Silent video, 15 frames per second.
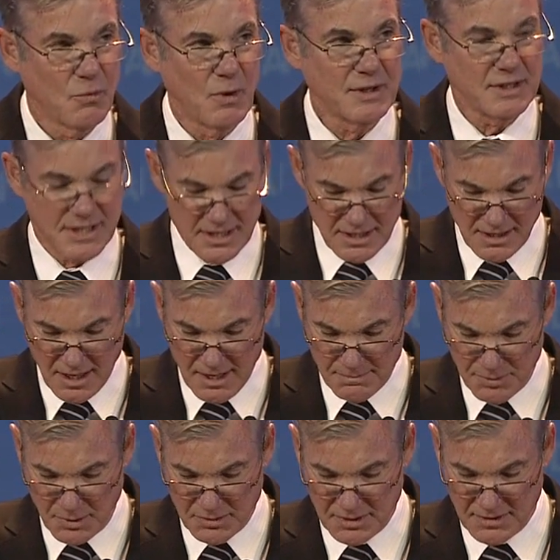One key
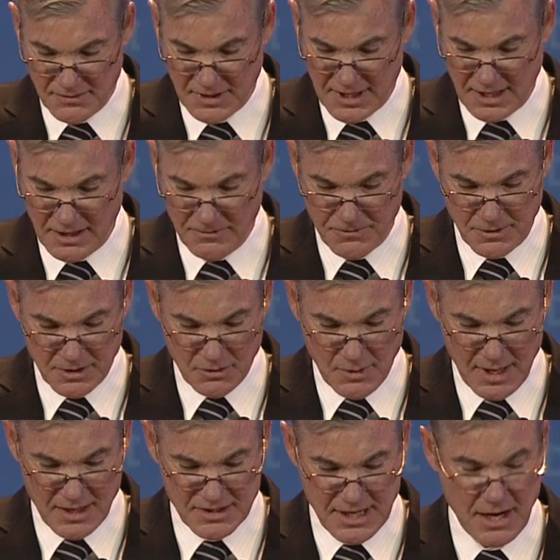component of the California
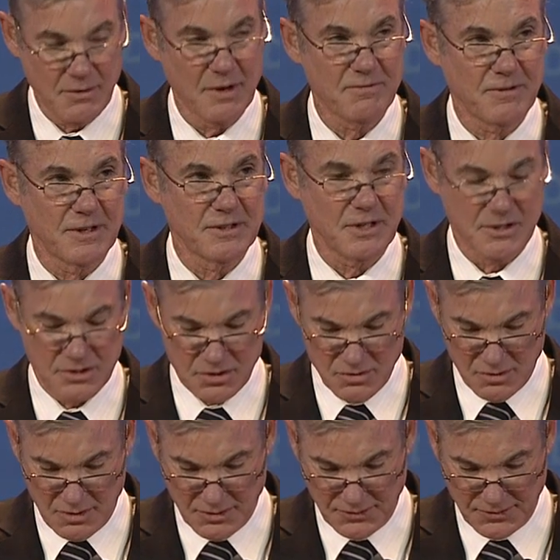way is how we fund our
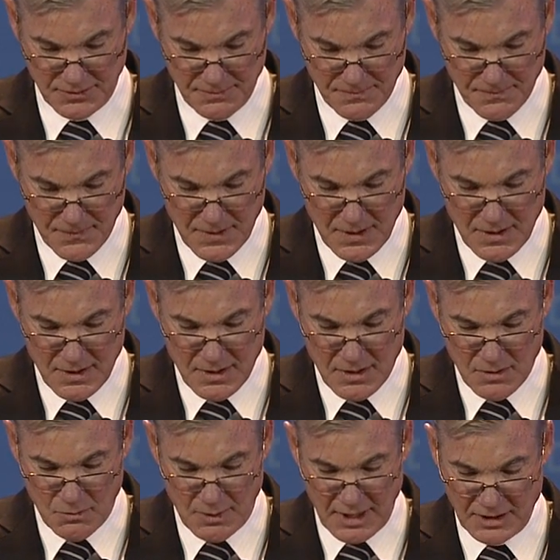schools.
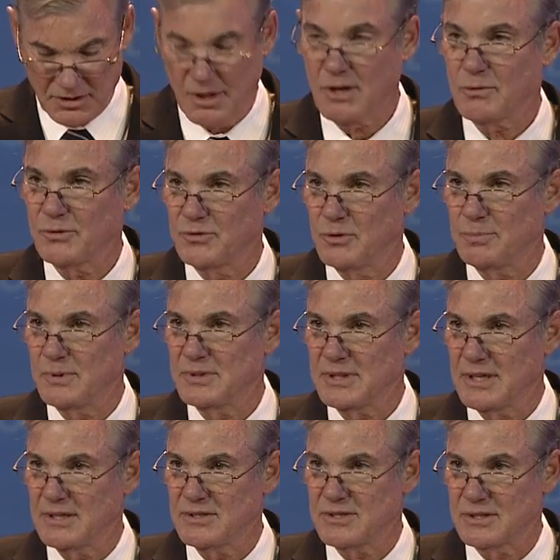When I talk with
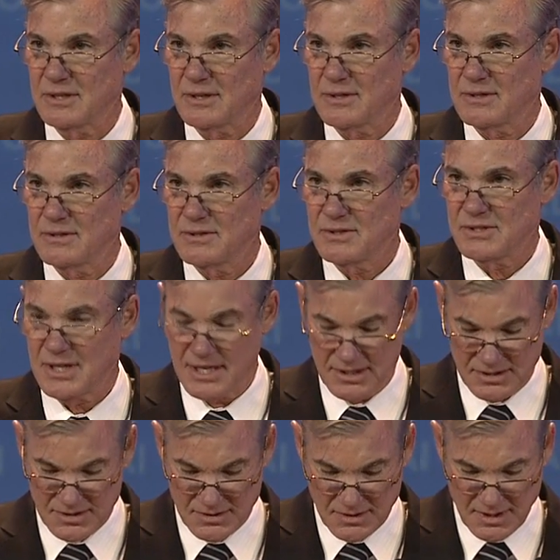superintendents in other
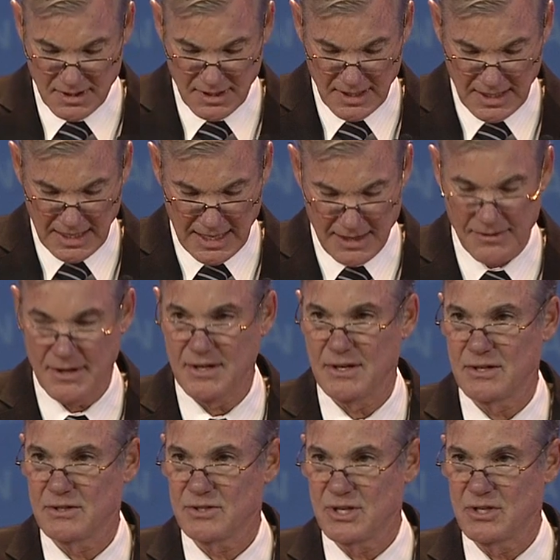states and
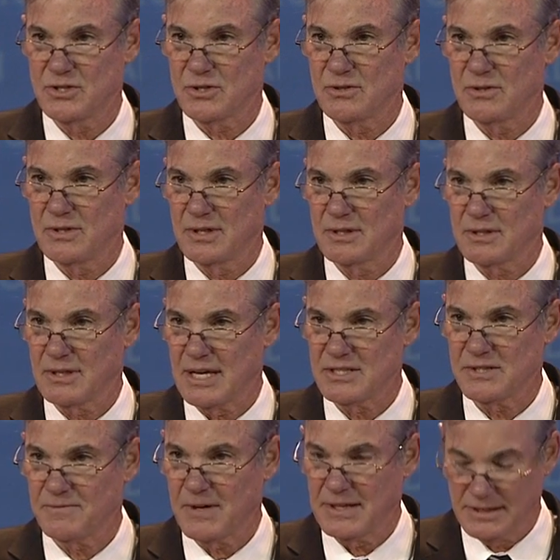the teacher and
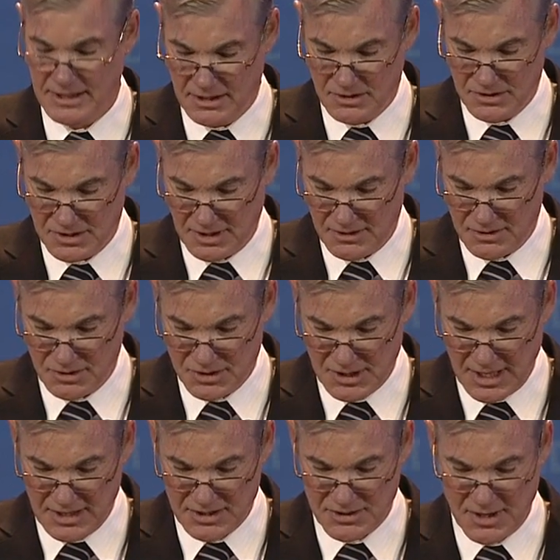classified leaders in other
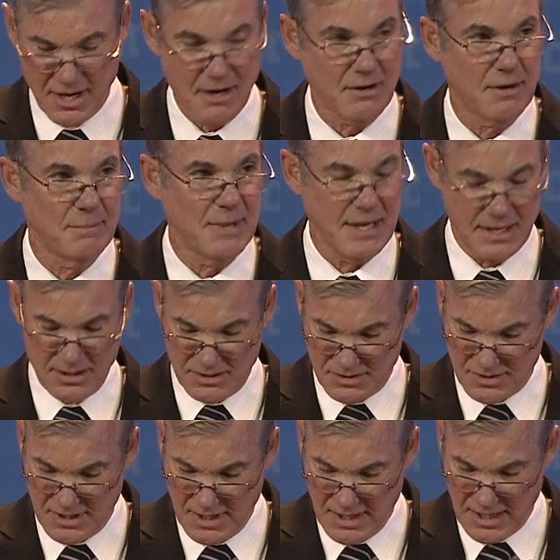states, they are
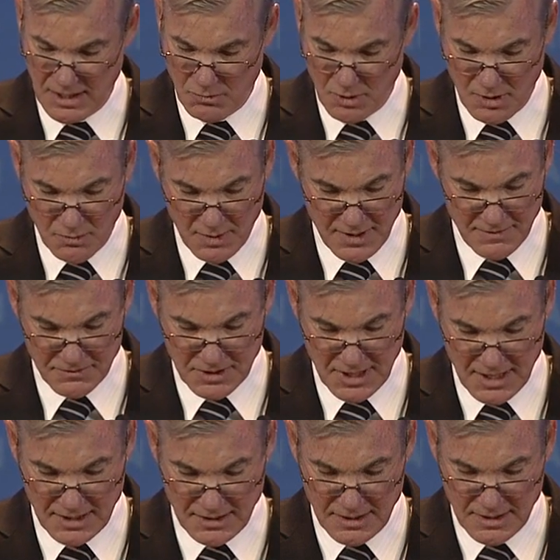amazed at what we have
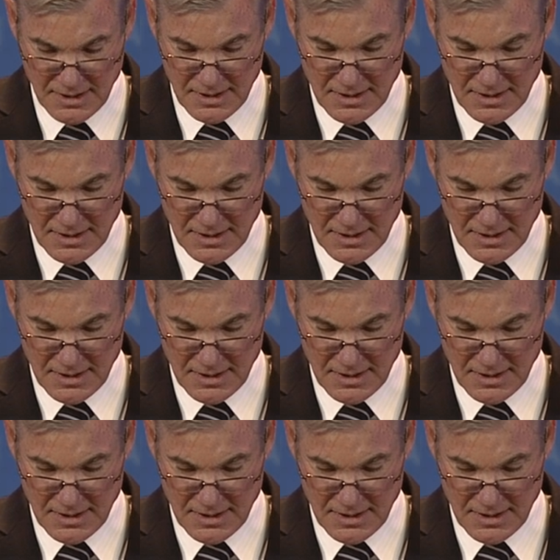done.